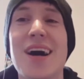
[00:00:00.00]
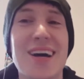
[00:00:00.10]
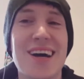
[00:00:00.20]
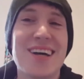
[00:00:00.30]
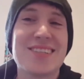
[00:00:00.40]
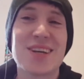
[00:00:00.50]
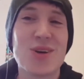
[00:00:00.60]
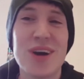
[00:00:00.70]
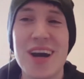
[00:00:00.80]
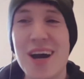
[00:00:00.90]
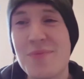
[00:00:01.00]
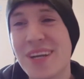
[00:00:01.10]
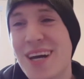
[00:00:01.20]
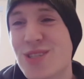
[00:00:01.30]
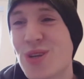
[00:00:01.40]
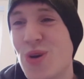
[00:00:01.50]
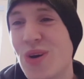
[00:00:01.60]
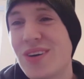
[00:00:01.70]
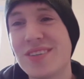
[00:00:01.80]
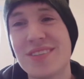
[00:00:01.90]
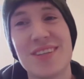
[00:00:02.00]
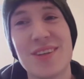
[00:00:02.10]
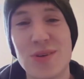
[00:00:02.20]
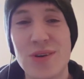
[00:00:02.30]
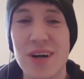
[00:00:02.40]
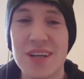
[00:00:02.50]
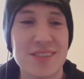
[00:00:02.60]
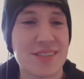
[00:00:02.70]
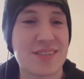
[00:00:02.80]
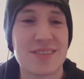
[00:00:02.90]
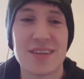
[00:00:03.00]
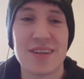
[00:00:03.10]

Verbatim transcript: because... Is they, it going to happen? Is it not? You I know, know. It's...